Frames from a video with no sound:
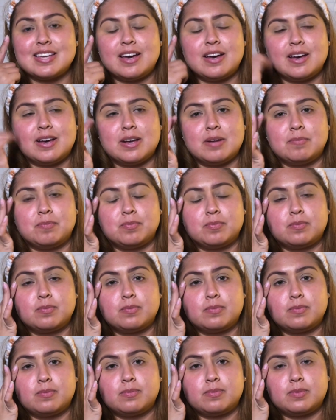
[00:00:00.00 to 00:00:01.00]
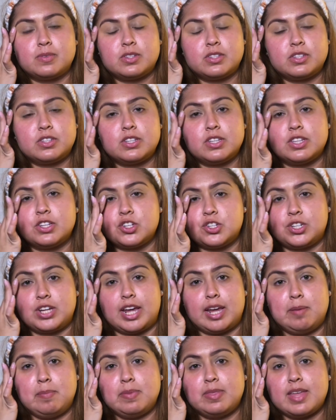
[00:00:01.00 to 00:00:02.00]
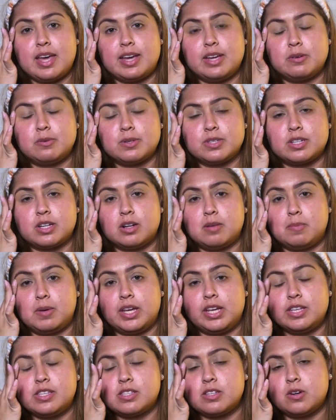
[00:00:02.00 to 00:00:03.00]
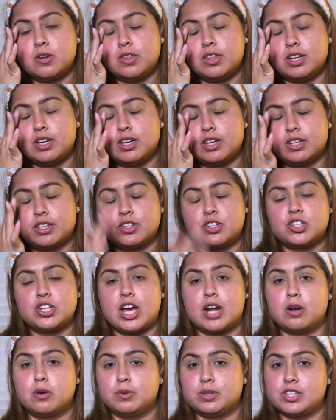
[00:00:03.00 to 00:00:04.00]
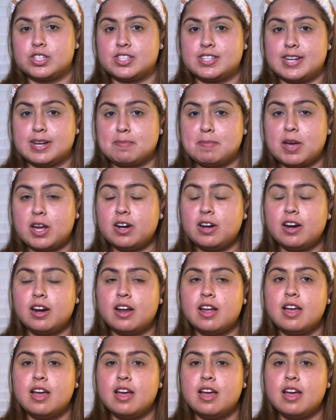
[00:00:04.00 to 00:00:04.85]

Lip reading: to the shape that it was going to be so the shadow would stick better.